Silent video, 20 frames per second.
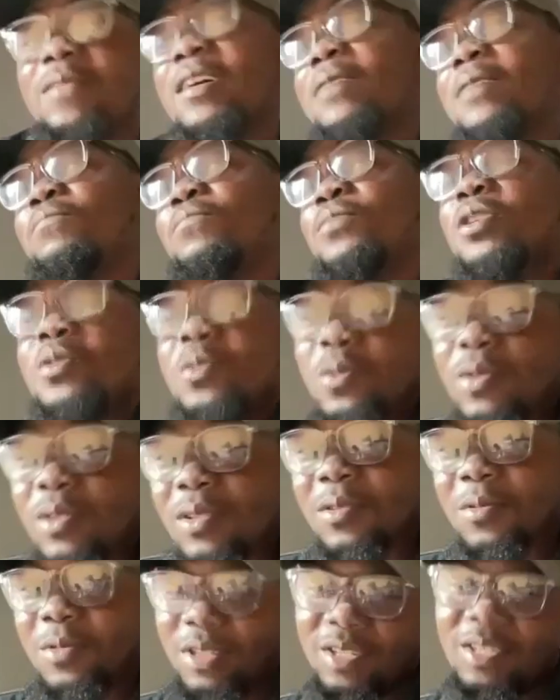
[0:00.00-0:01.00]
that have
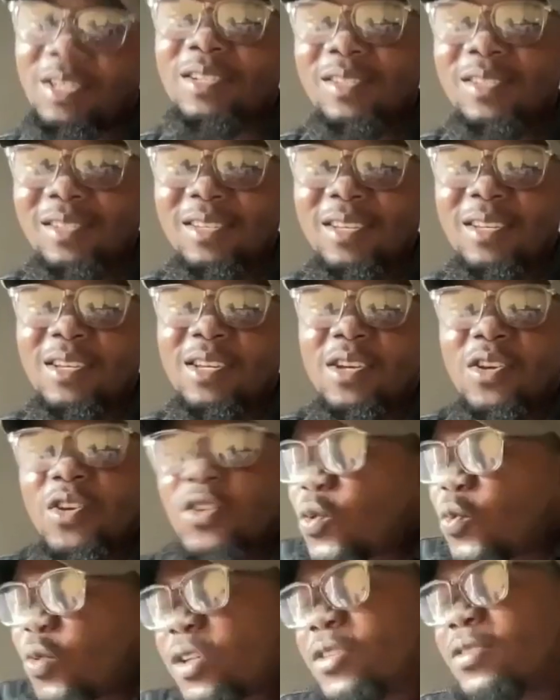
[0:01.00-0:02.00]
abused Christianity.
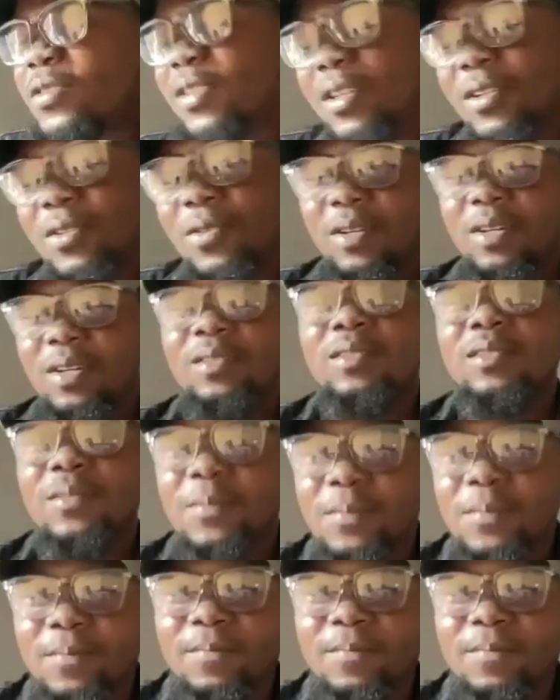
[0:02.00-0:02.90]
So what do you say to that?